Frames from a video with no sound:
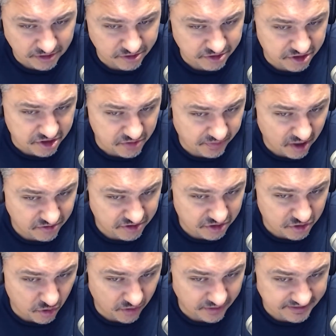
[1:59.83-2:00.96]
and there's a Hublot
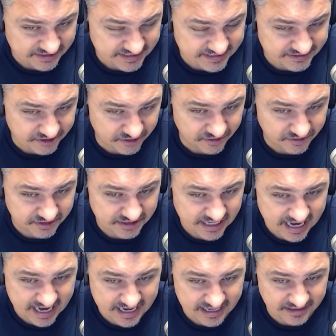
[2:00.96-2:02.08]
store in Caesars.
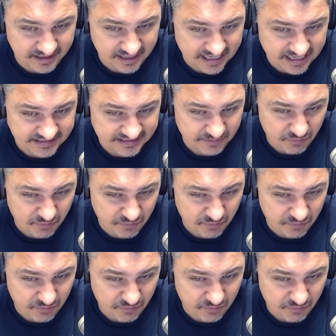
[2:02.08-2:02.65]
And I said,